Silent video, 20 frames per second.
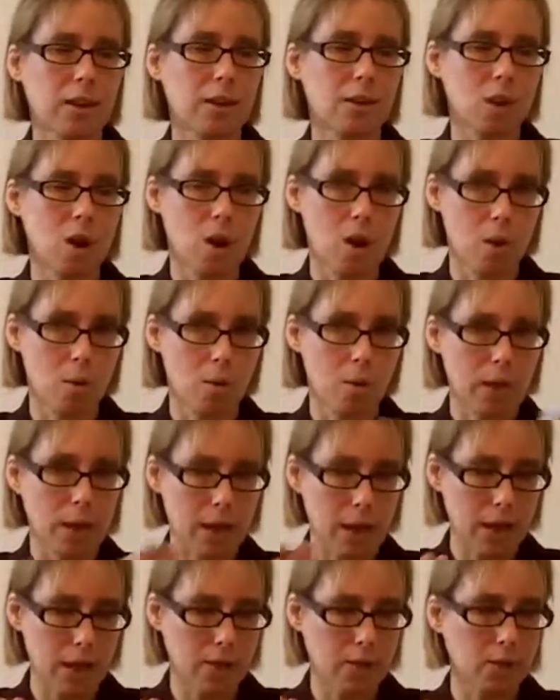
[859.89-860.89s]
And no.
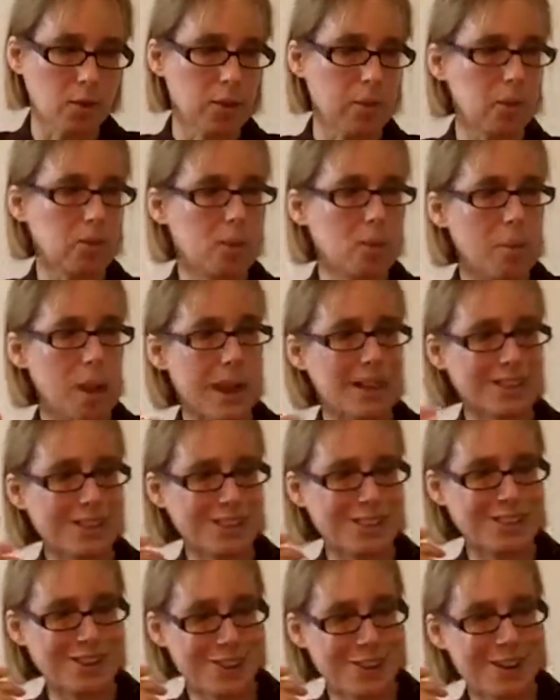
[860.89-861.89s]
Okay, so let's go back to
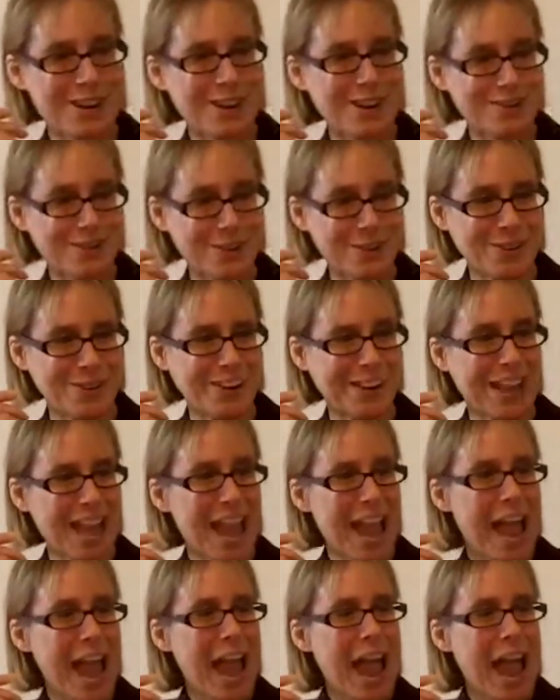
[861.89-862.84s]
the drawing board.